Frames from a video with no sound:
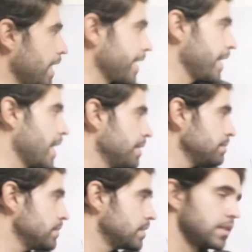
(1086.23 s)
I
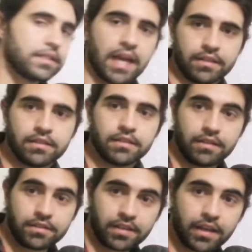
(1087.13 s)
am sad. In
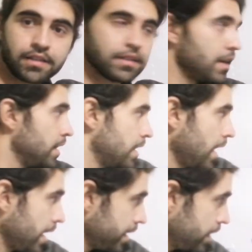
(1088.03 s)
this case,
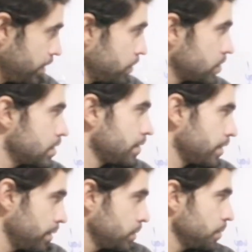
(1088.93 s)
I use the
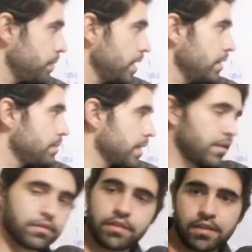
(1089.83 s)
verb to be
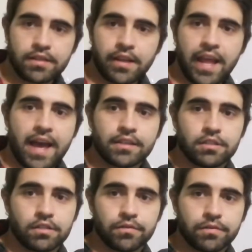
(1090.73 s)
because this is an
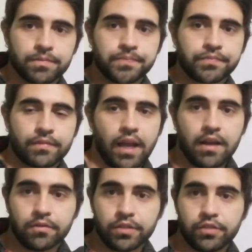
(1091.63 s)
adjective.
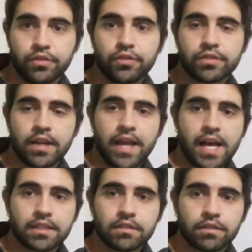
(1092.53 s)
And when you use an
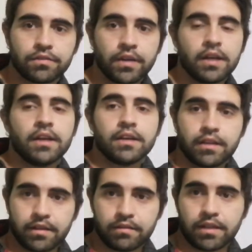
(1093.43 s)
adjective,
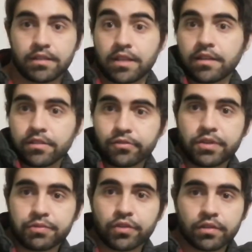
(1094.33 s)
it's a
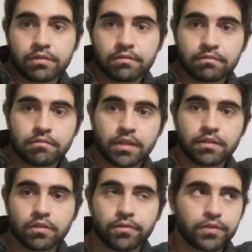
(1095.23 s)
description,
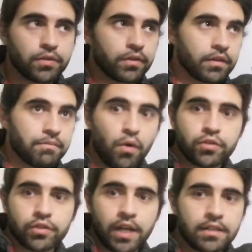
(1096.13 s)
yes, of your
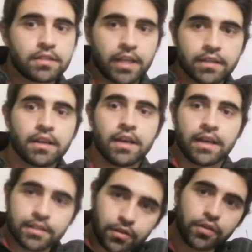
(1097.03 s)
emotional state.
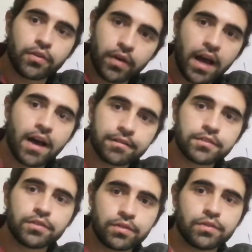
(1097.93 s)
So you have
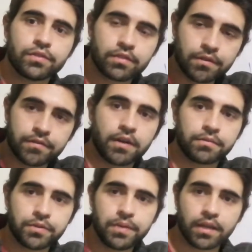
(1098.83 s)
to use the
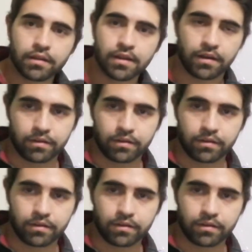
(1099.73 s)
verb to be.